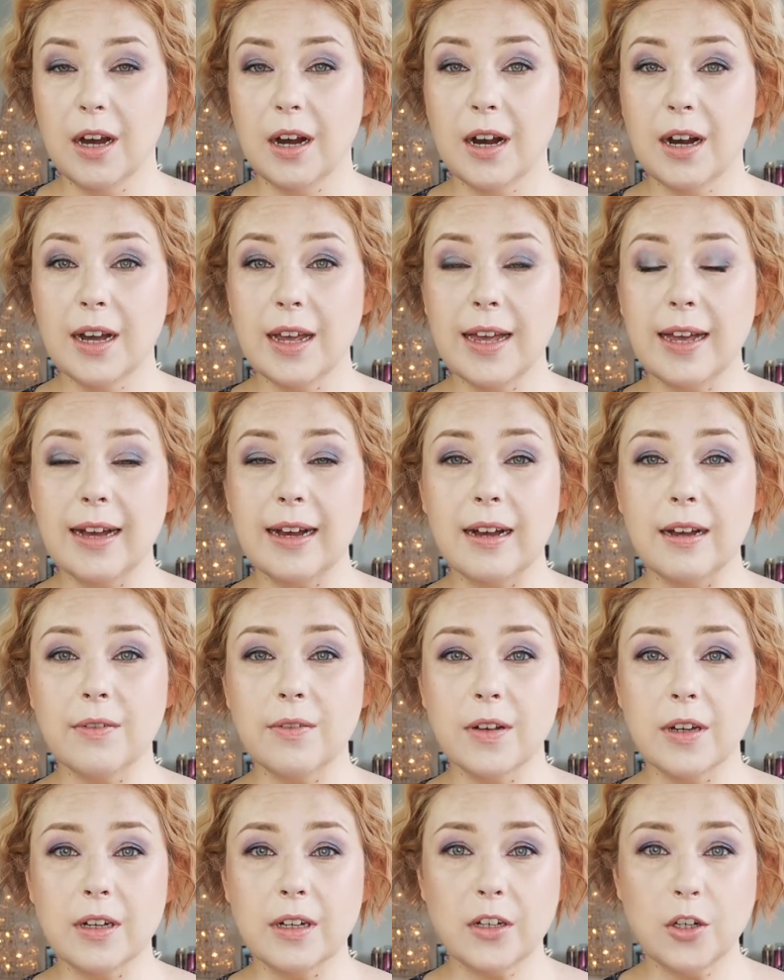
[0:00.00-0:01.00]
I
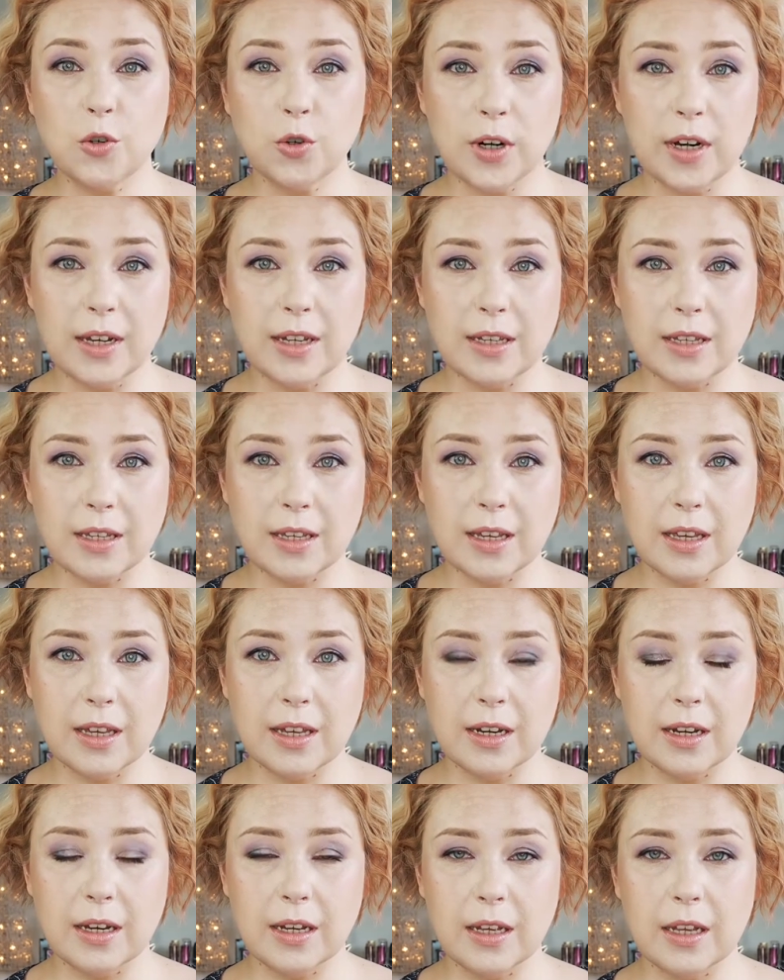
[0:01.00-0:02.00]
have a dry skin.